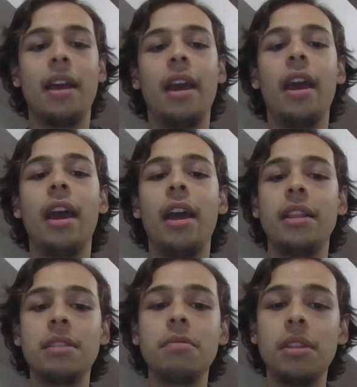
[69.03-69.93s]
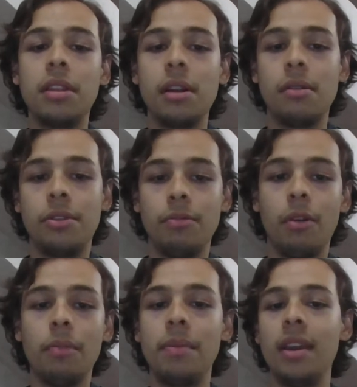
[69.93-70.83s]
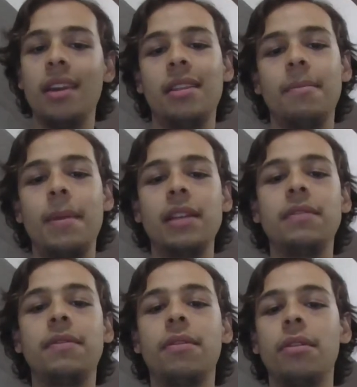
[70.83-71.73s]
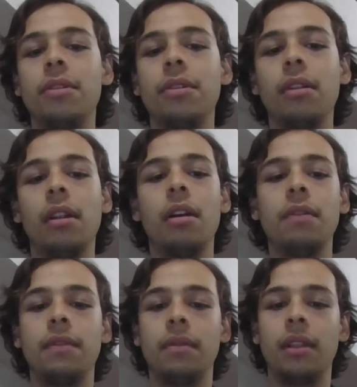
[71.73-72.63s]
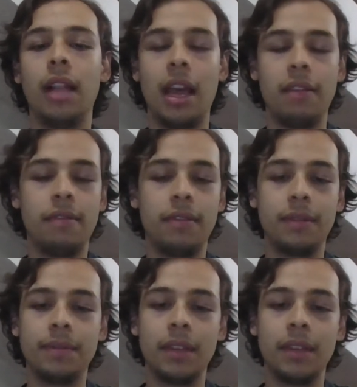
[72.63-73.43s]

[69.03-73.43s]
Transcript: and this winter won't be the best for your love life.